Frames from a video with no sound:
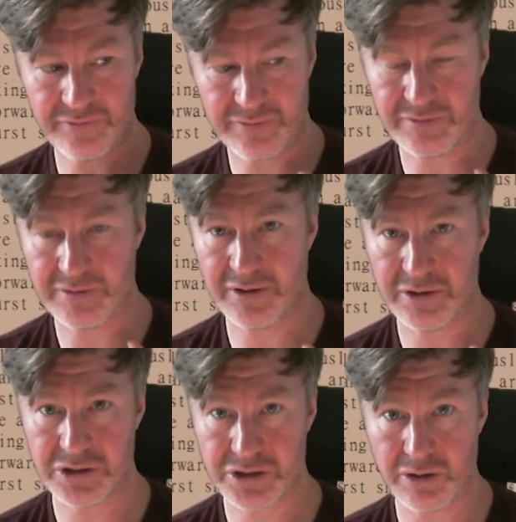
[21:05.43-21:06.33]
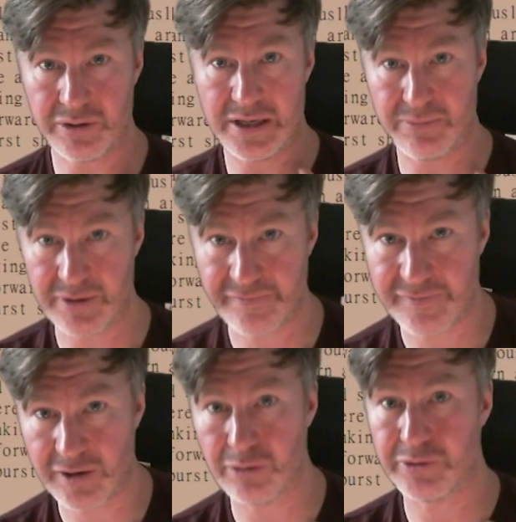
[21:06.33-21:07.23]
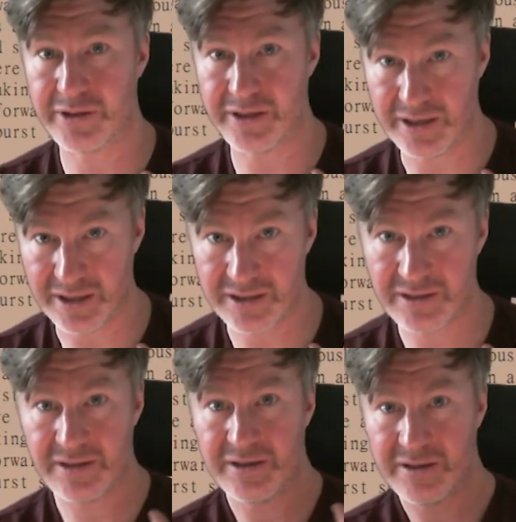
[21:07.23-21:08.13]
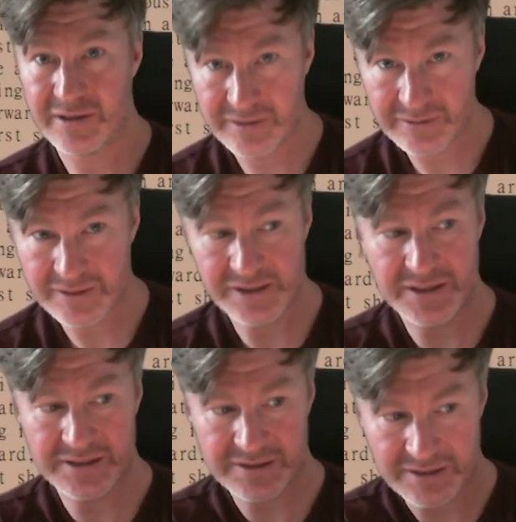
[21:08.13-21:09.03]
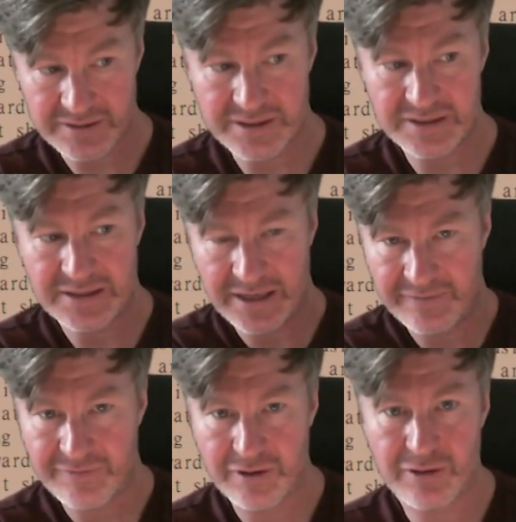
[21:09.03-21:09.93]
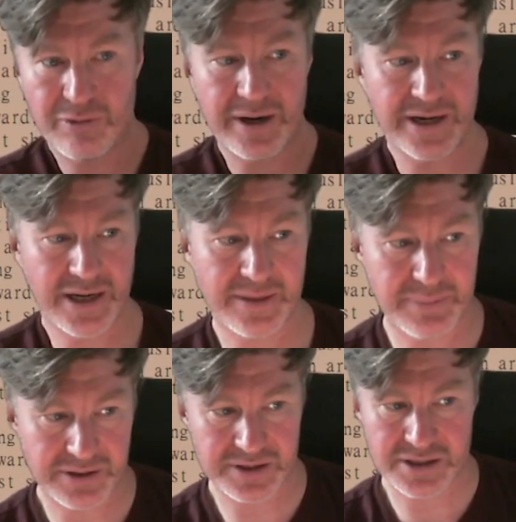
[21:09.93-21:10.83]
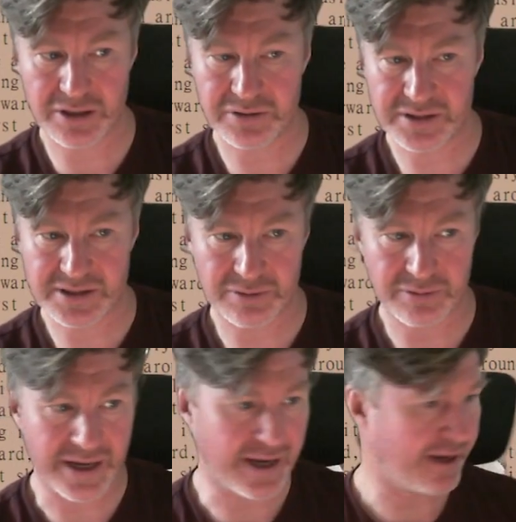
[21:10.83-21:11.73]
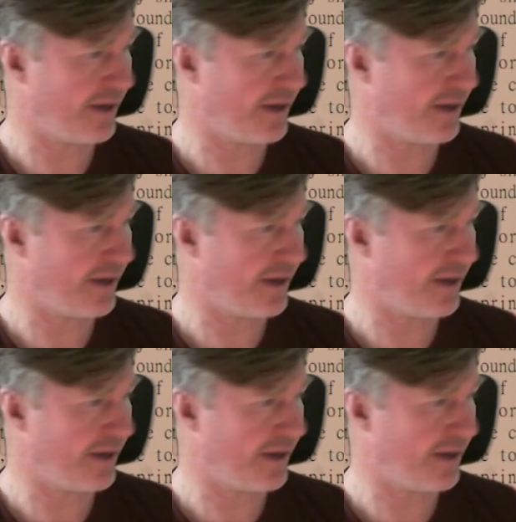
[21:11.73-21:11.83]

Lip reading: on her shoulder and we follow with her. The distance is getting further away, but the toad is still there,